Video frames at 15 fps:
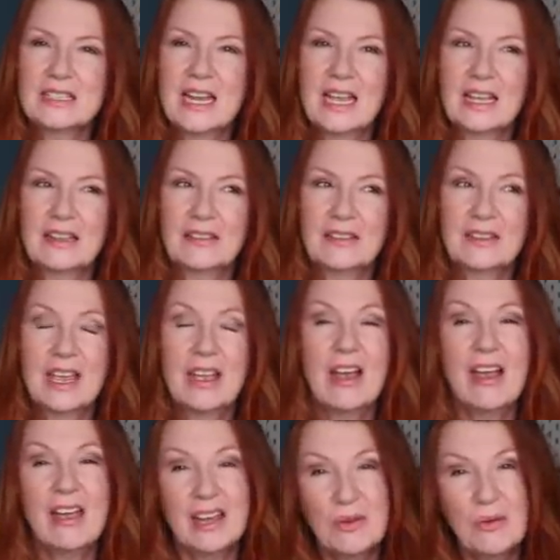length. Now
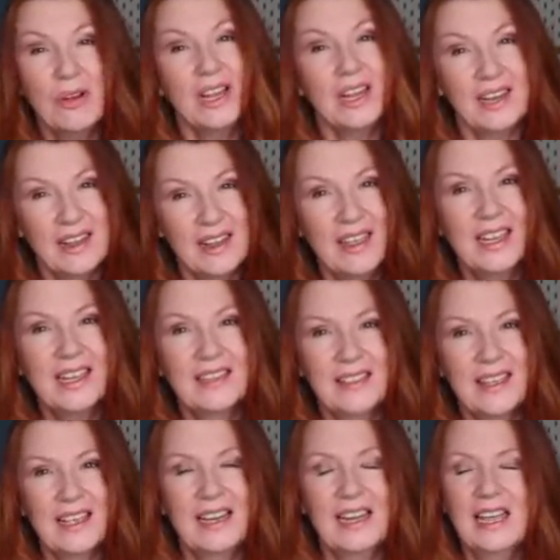I quite like
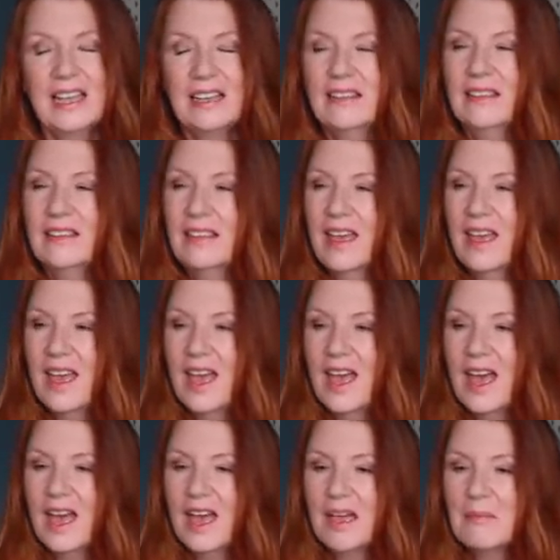that length,
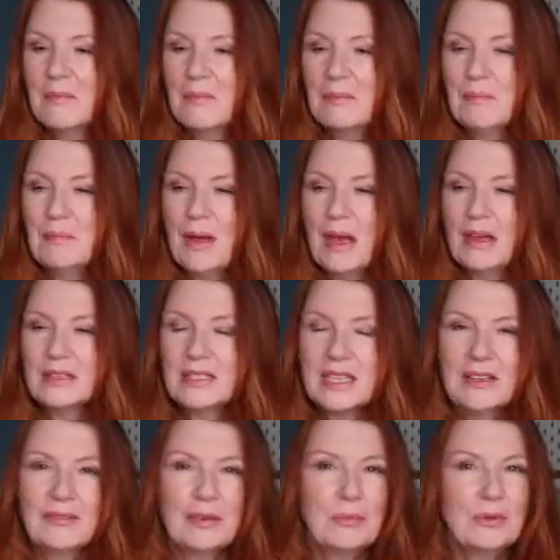but
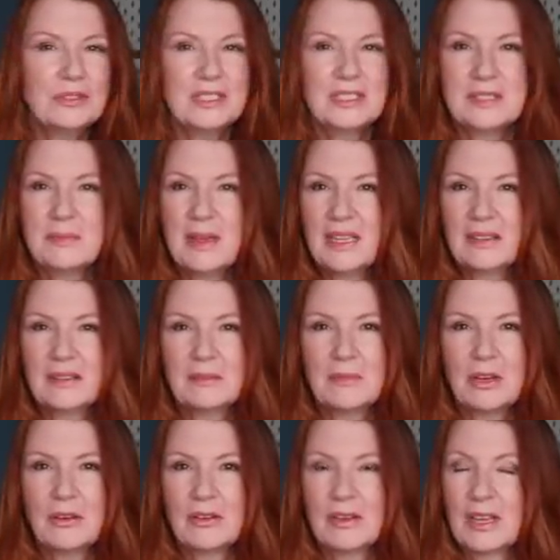if I wanted to make them
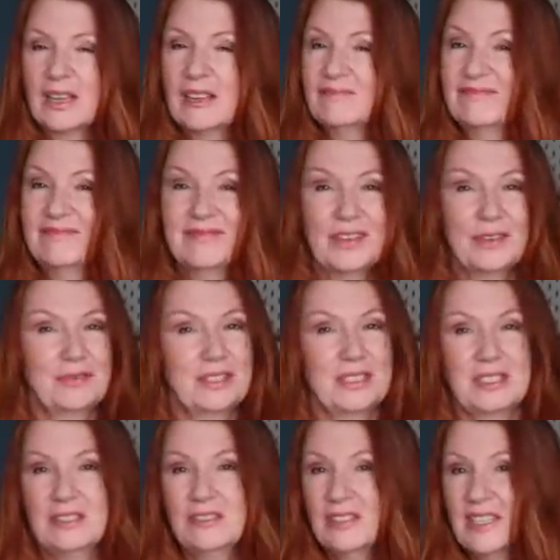longer,
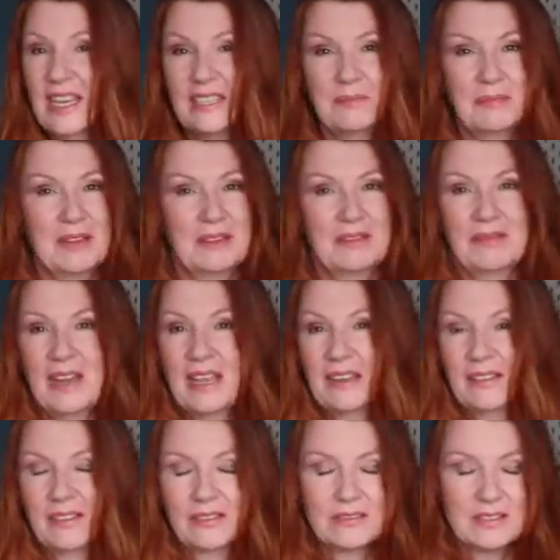obviously you just add a bit of
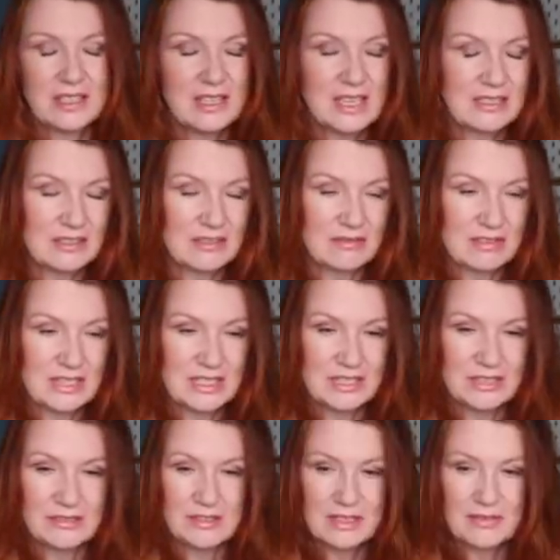length on, so that's not really
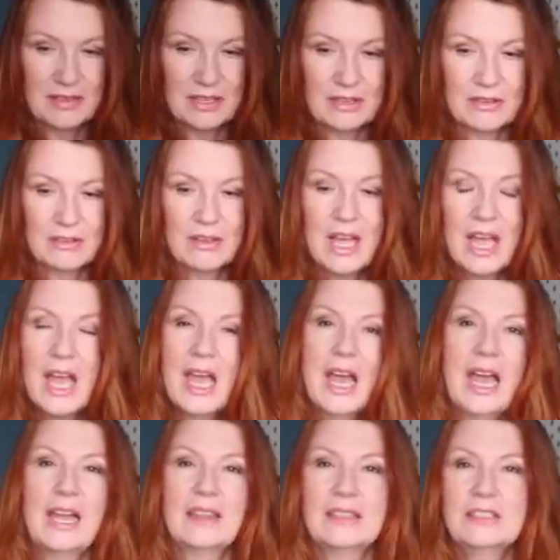too difficult.
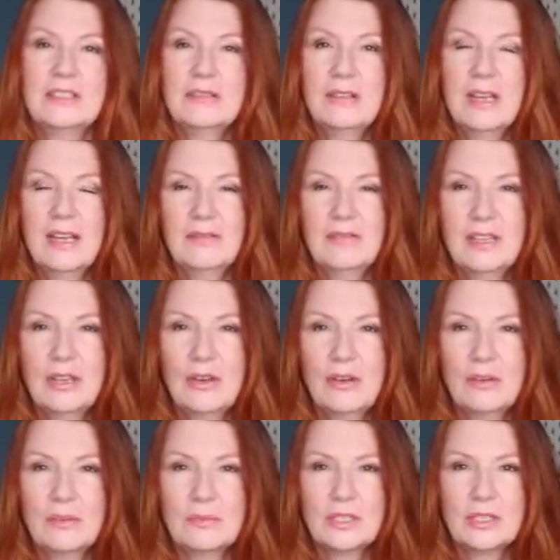And they do have the
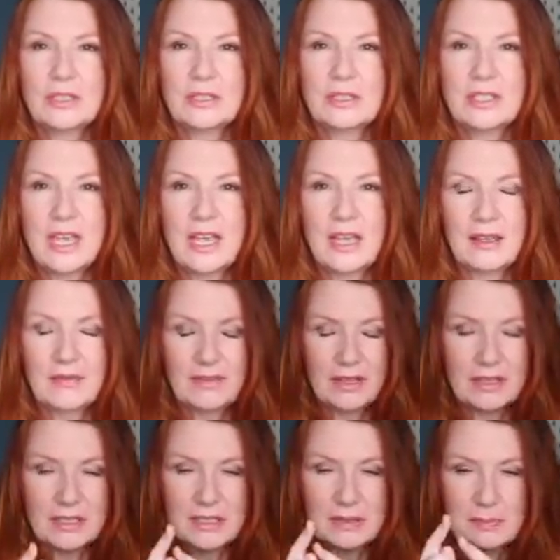option to have
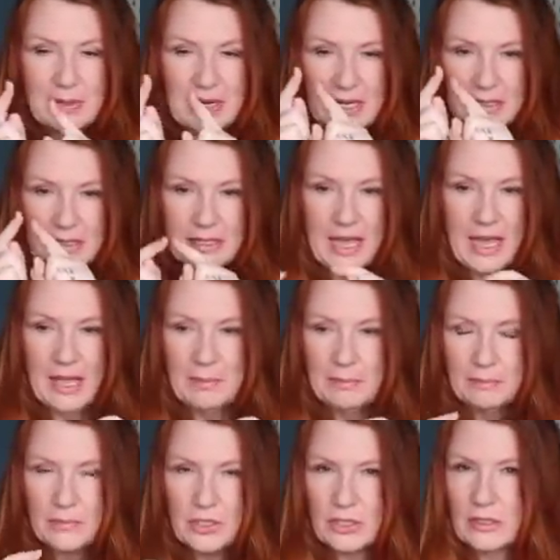a split
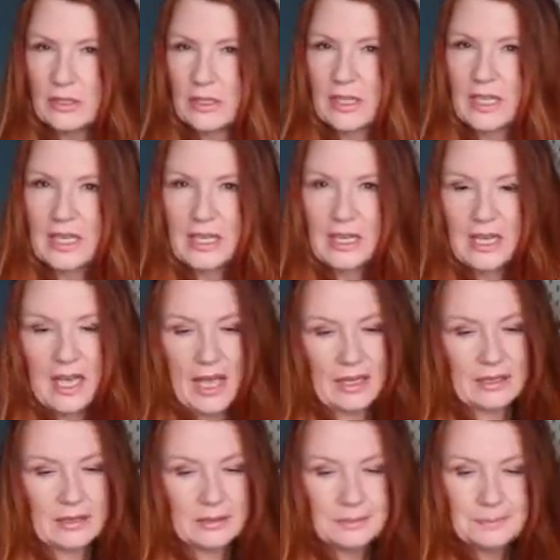hem just at the
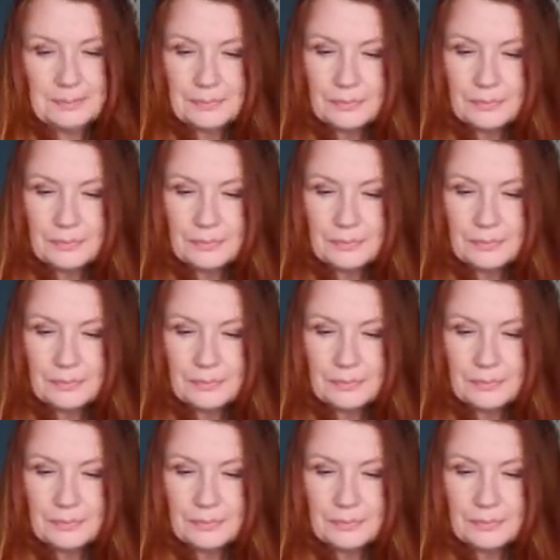ankle,